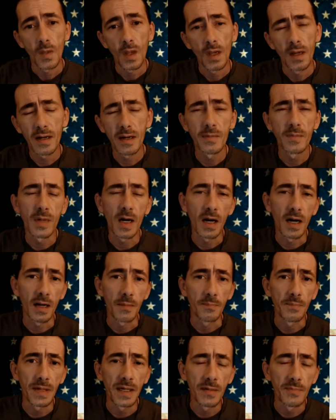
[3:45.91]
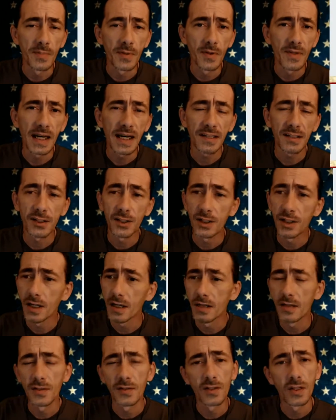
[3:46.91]
Come on, people, that shit
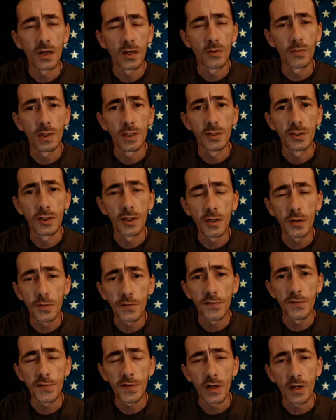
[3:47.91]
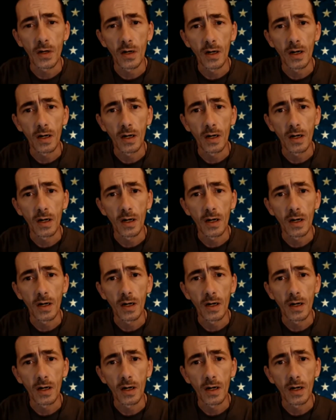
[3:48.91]
is going too far.